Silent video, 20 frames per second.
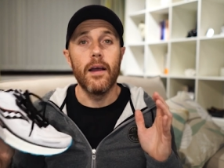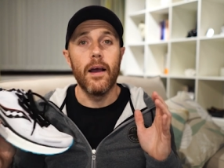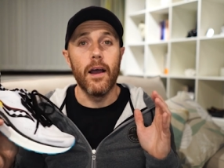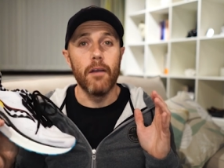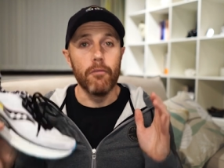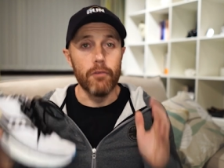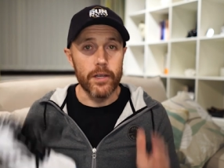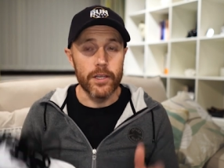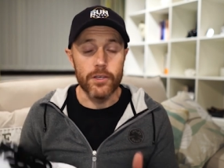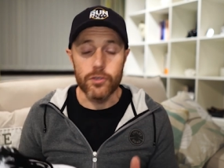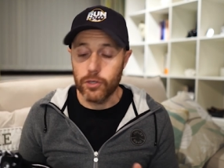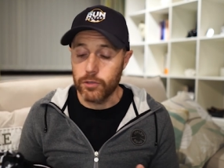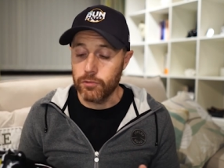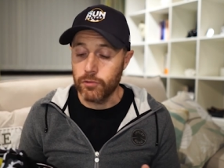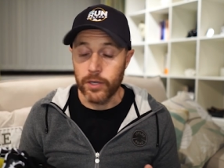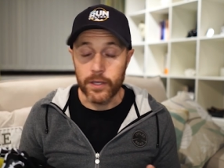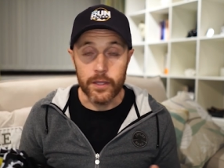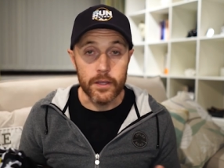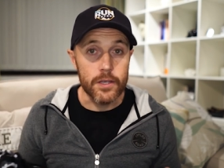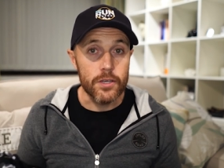I really enjoyed
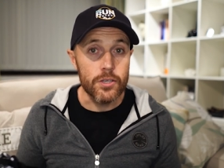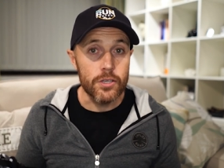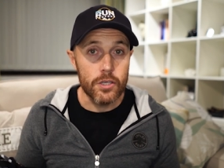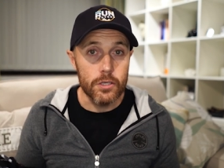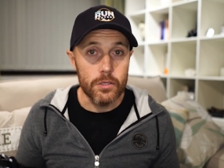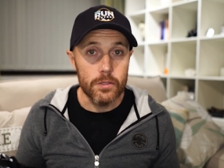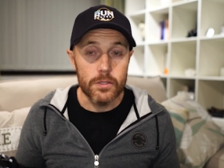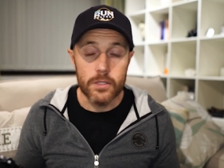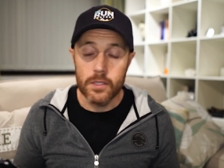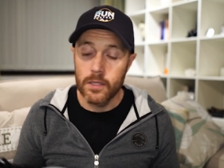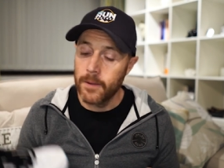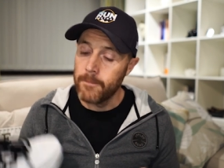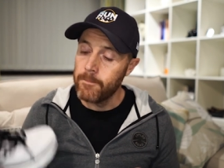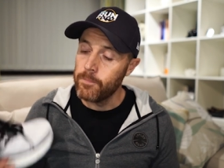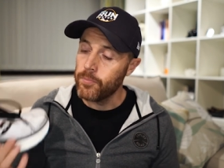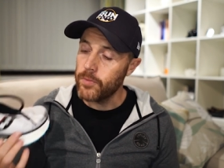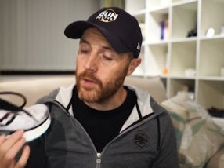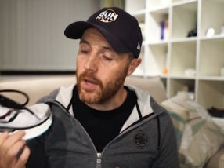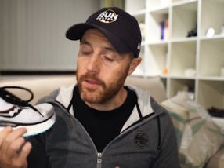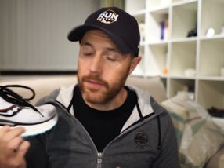wearing these shoes.
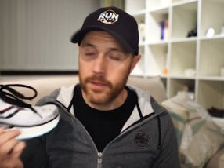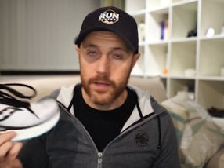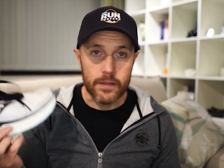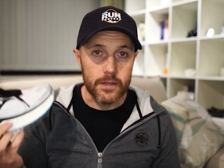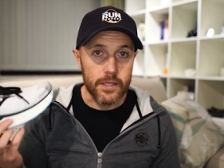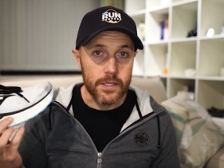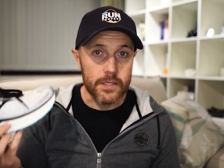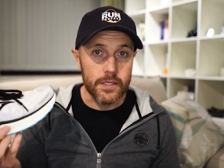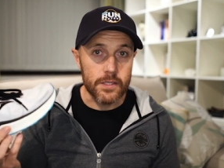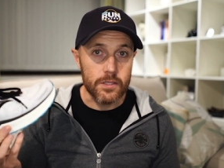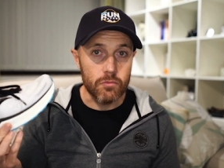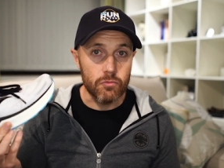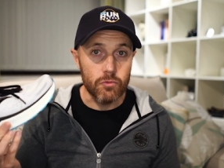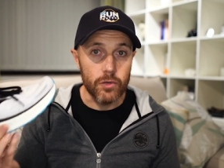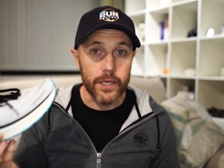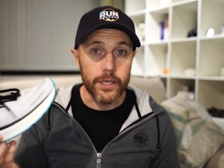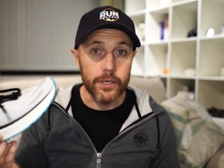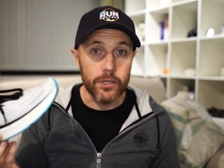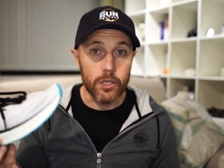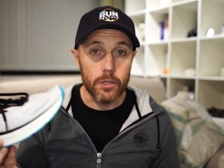I think this is a
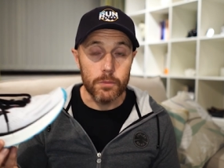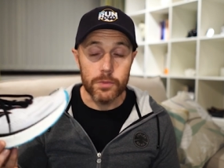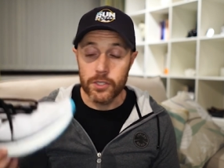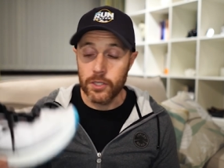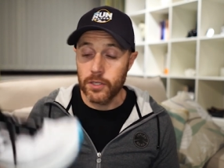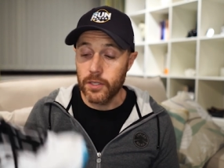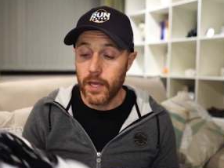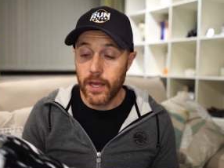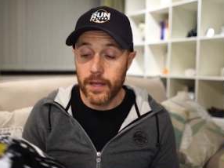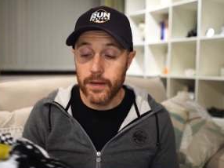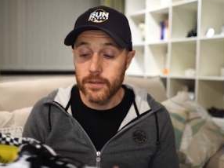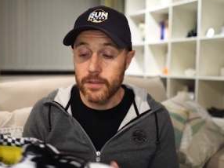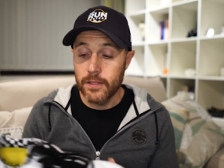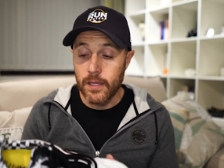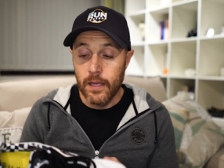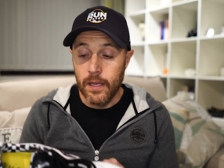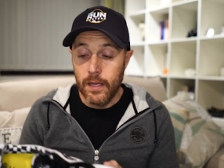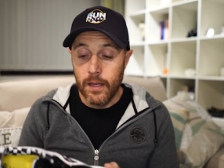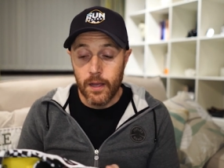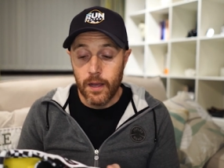really good option, and
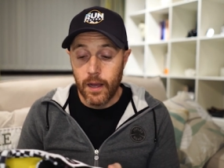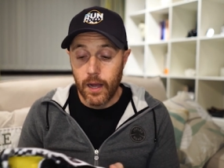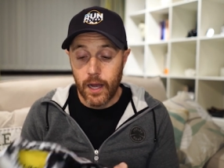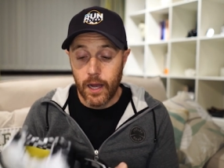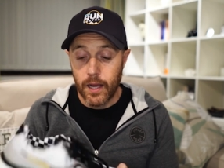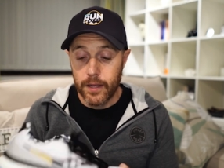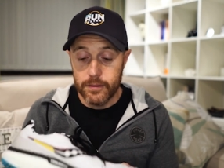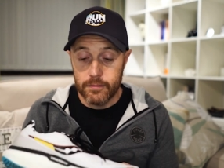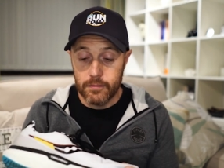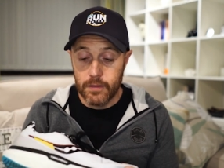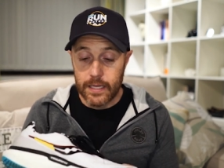I